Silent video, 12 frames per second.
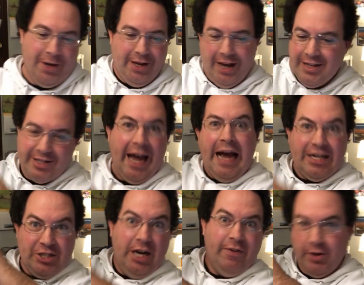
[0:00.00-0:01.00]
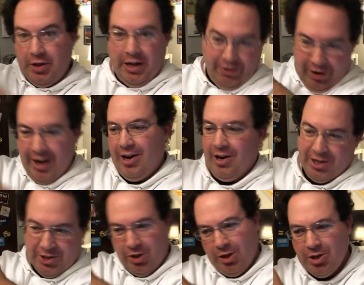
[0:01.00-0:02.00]
He has the axe and everything, ready
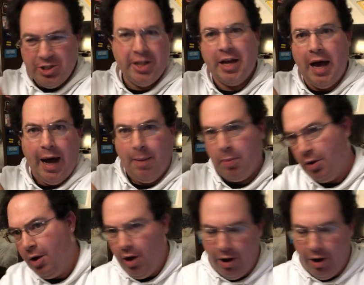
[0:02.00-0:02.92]
to lunge at the cop.